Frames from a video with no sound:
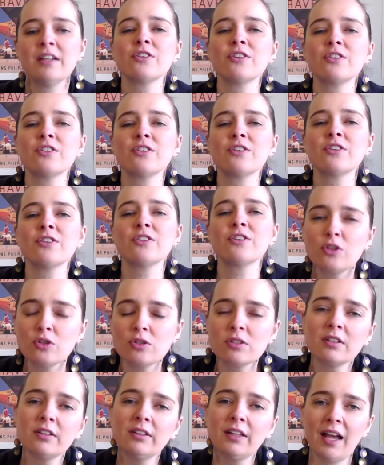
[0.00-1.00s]
So you
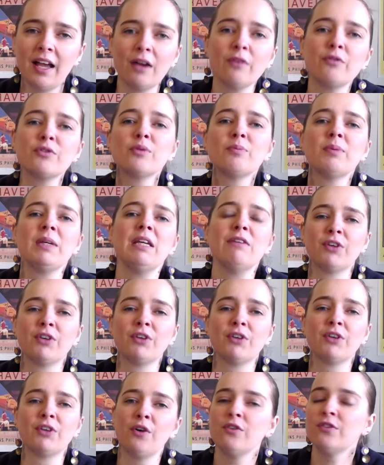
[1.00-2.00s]
still have to be
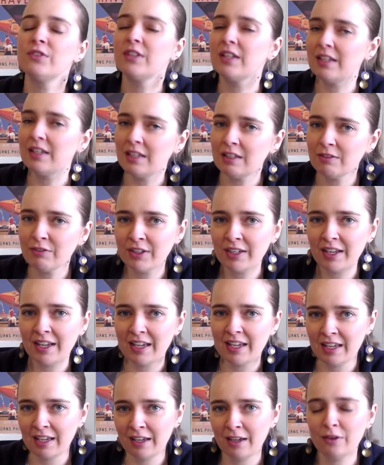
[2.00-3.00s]
involved even
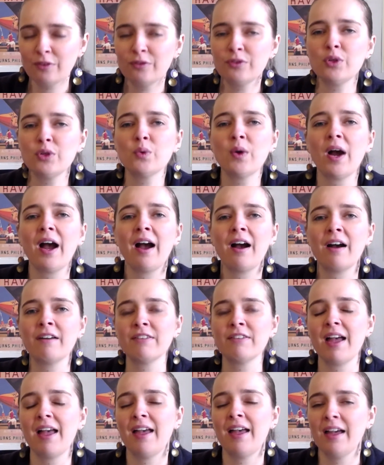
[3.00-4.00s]
if you have
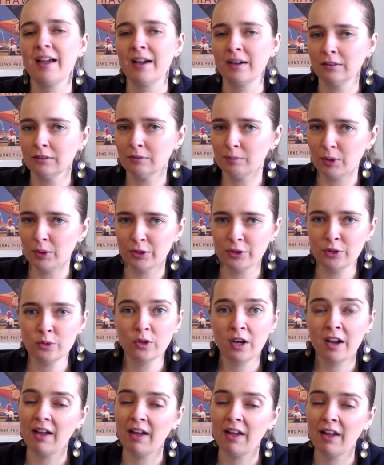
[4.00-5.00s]
help or you
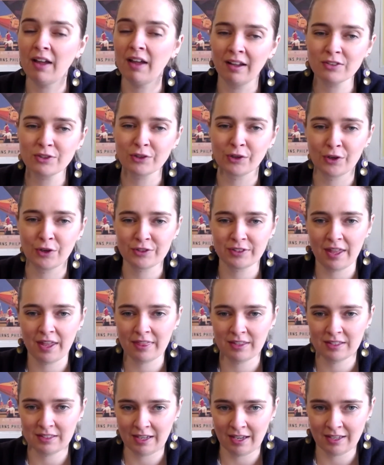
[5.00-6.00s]
have outsourced
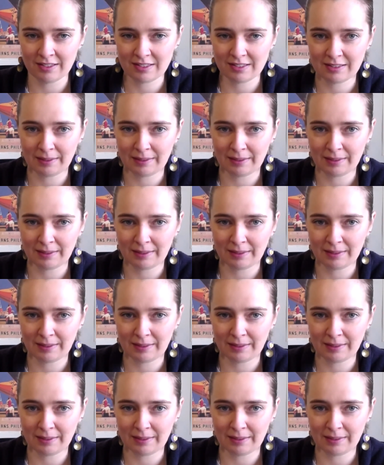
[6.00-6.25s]
the task.